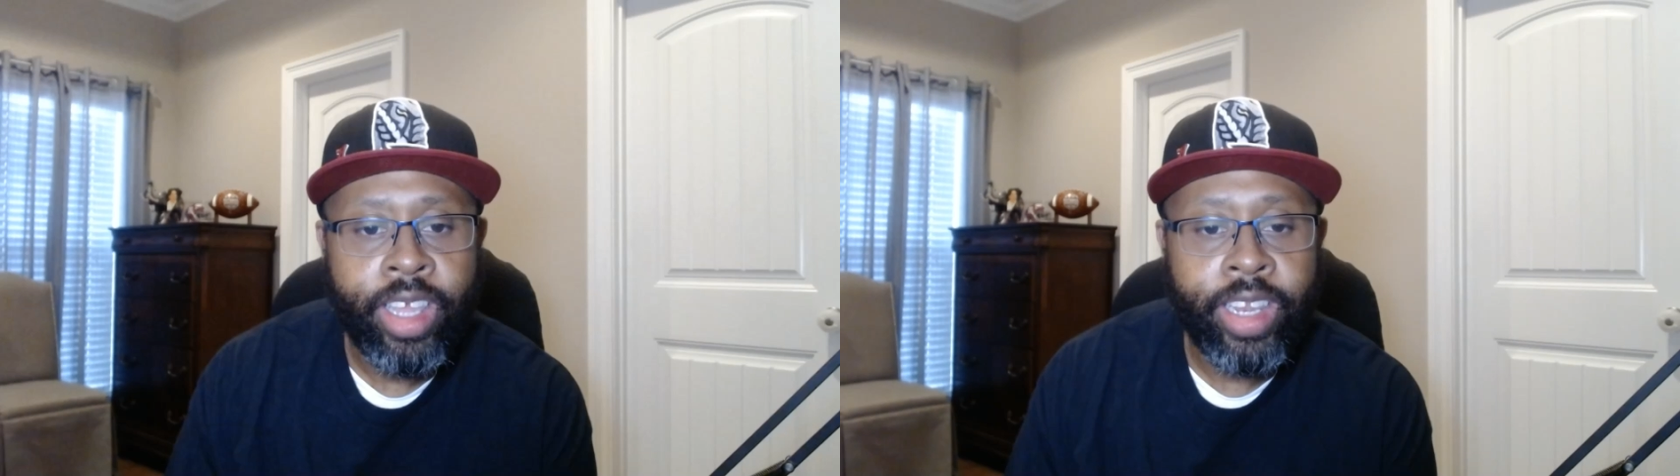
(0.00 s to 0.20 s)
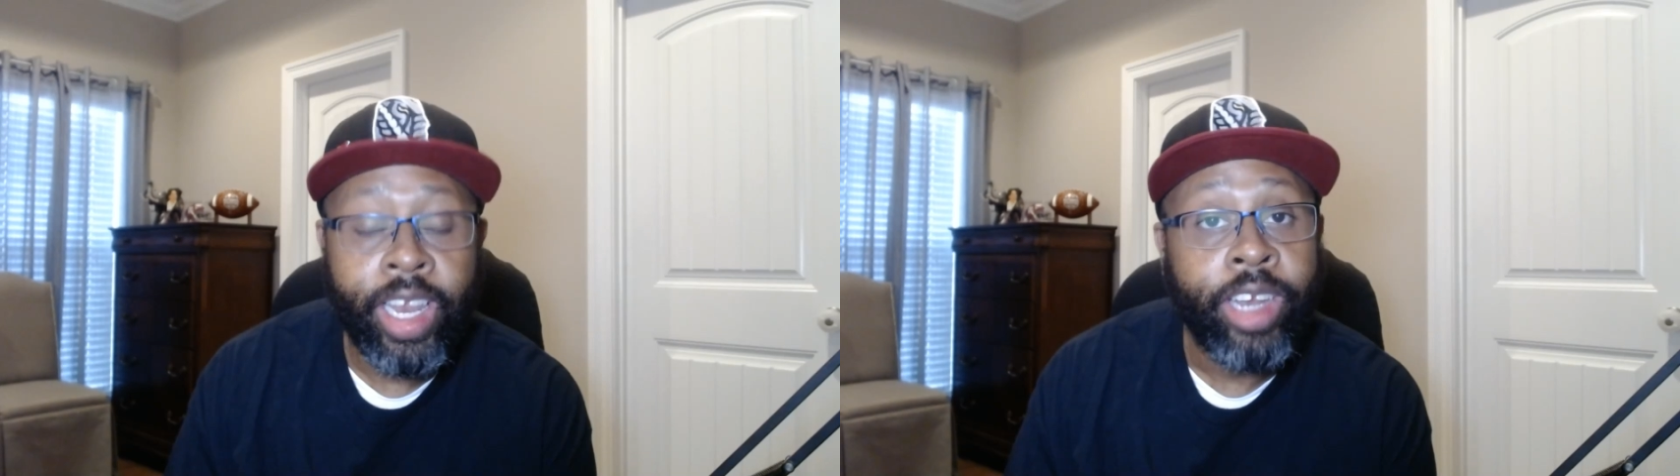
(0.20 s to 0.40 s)

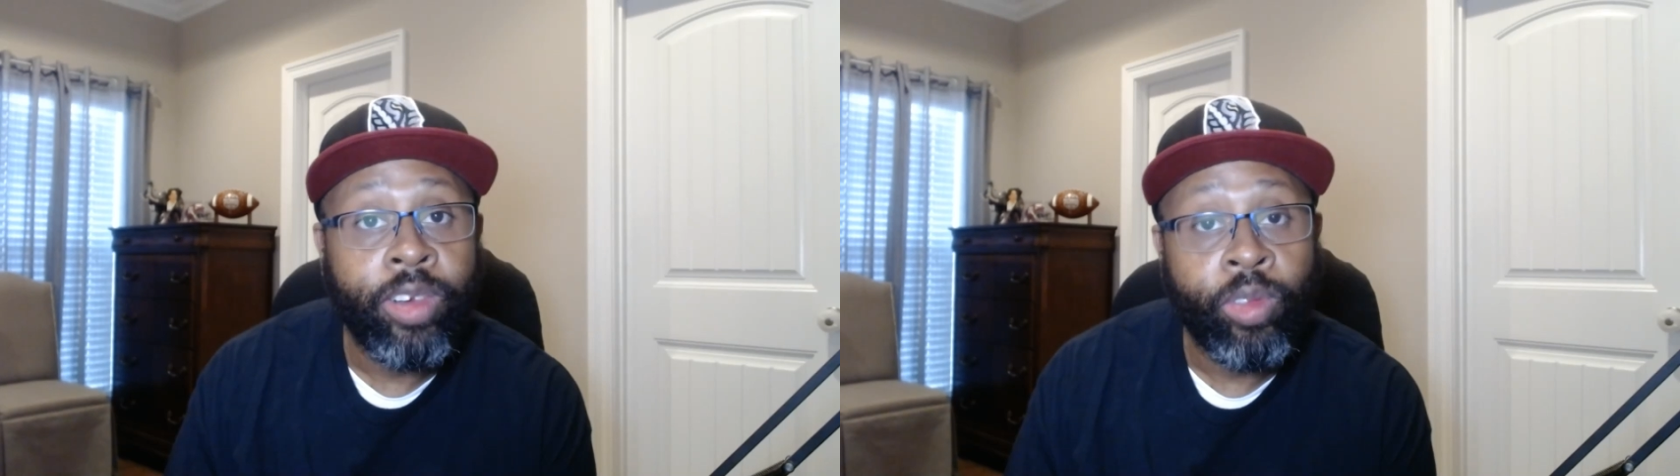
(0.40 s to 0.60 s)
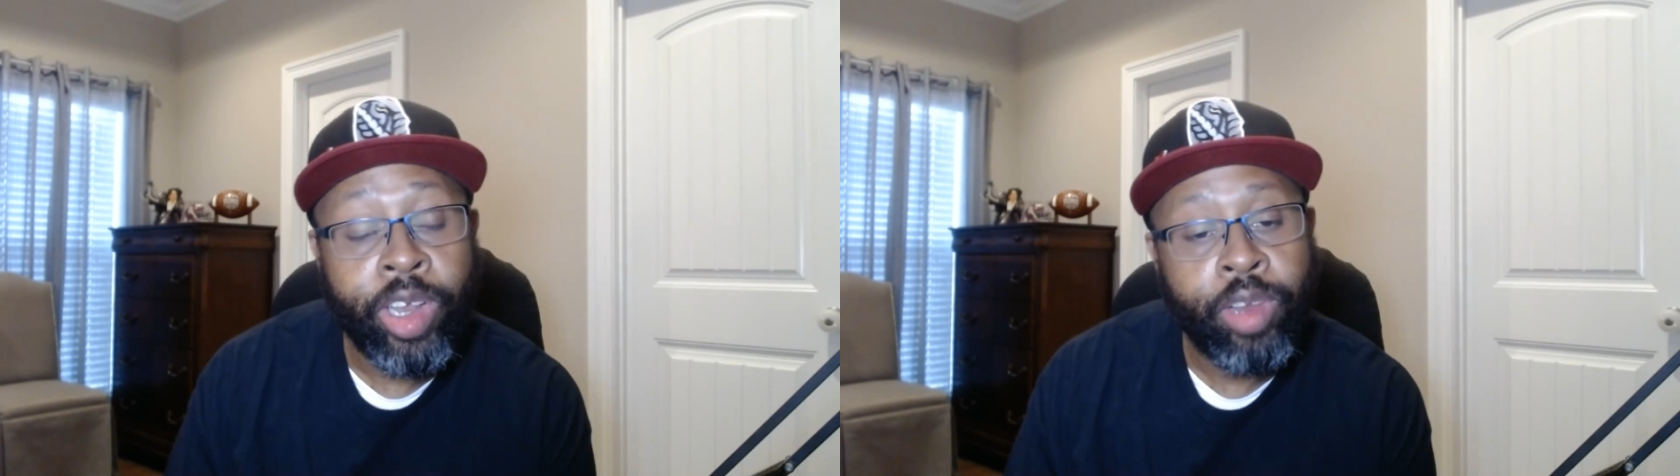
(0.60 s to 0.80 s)
they like
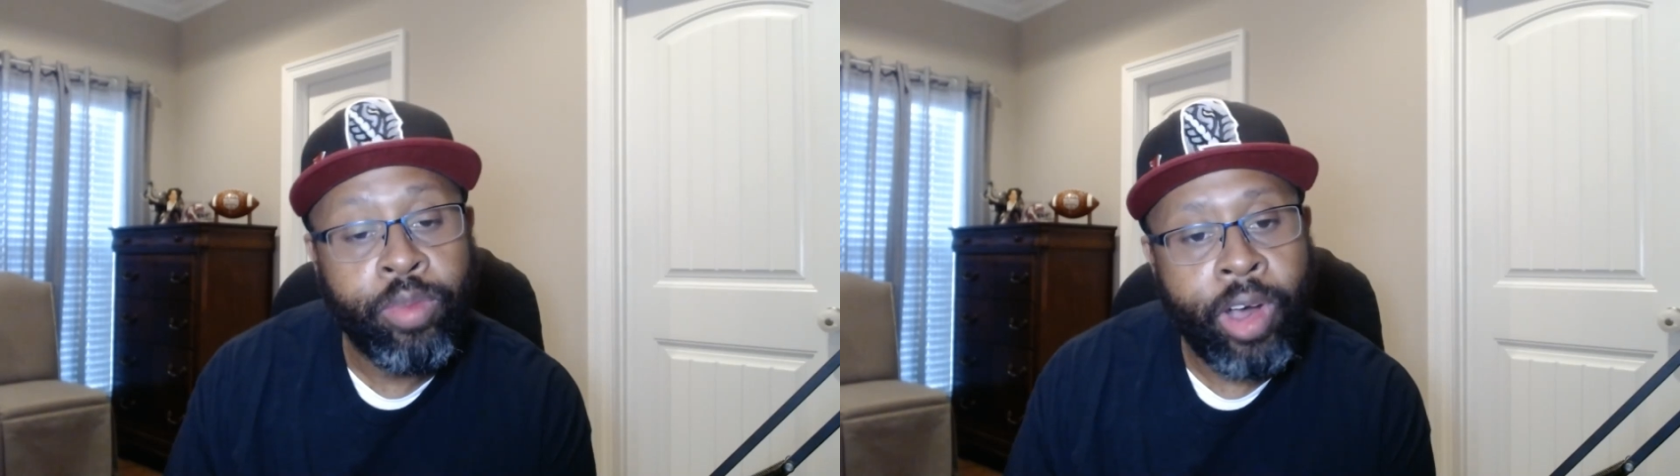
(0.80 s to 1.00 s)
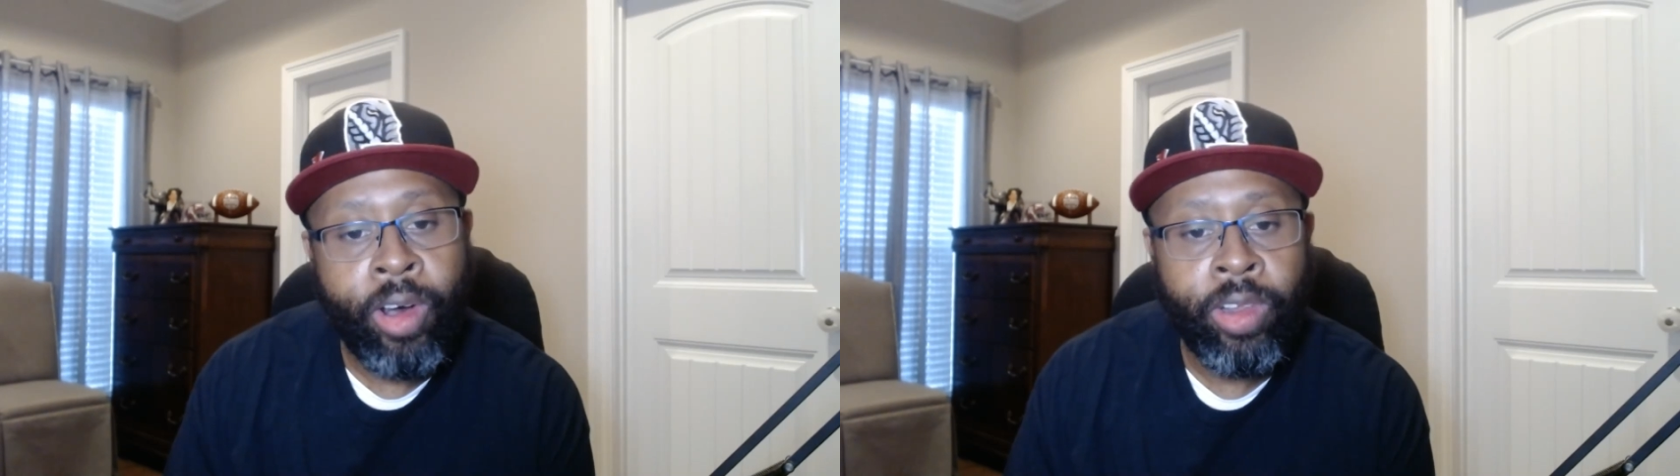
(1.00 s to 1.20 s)
to run the
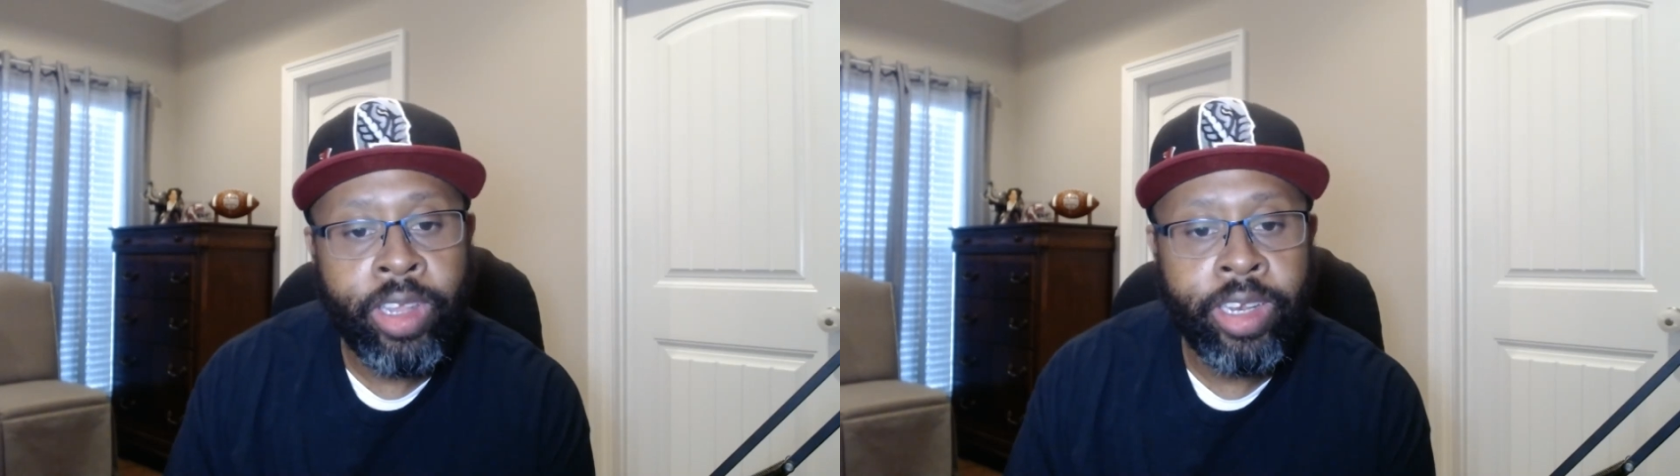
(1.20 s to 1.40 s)
ball.